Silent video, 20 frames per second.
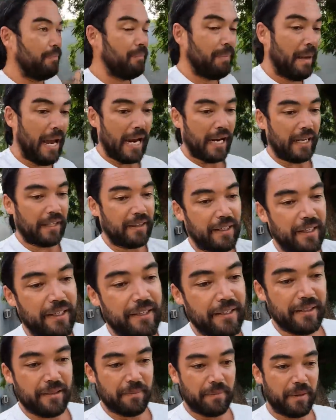back that I
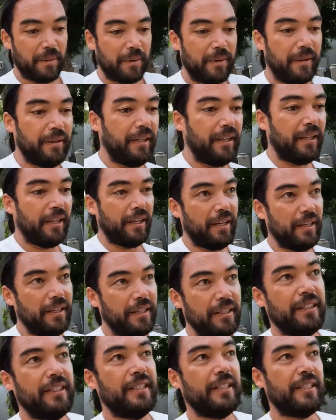used to be with
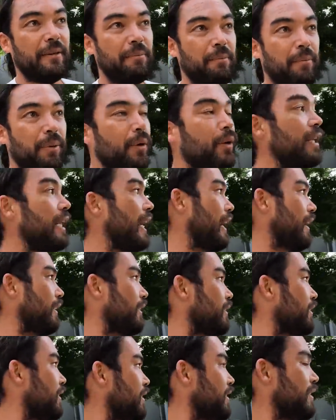to pull out
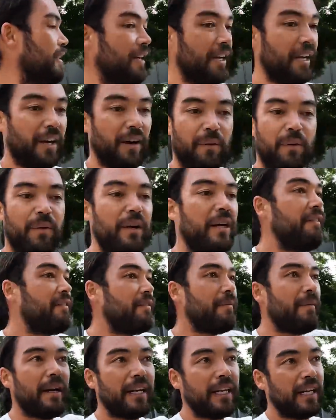whatever
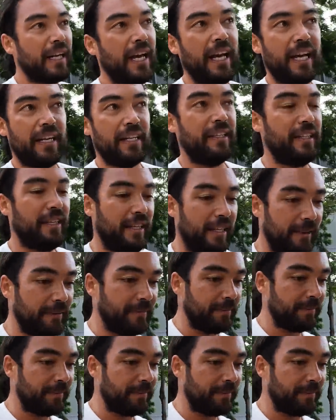money I had in there.